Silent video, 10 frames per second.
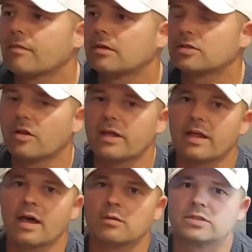So
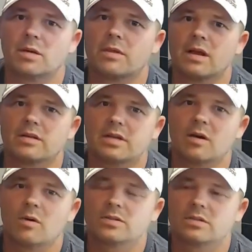that was something else that I
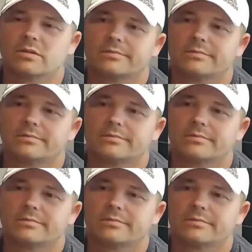wasn't